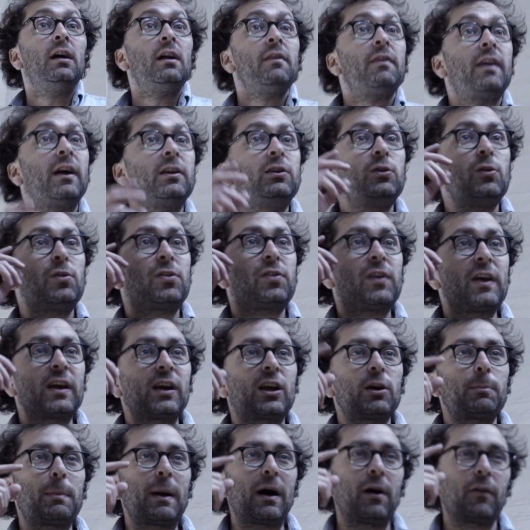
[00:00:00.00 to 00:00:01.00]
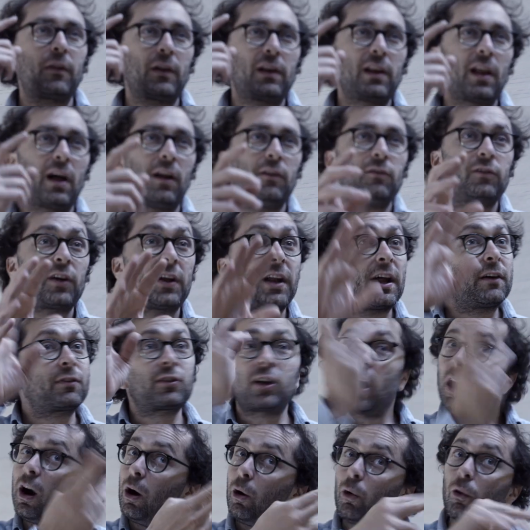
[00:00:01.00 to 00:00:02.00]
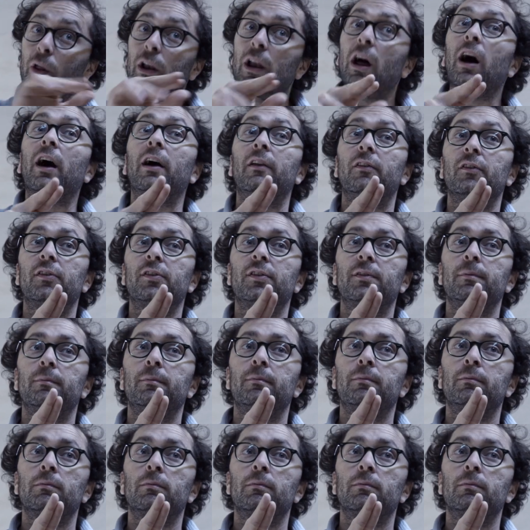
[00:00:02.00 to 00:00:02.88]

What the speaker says: Then you think about the lunch, and I've cut all the lines.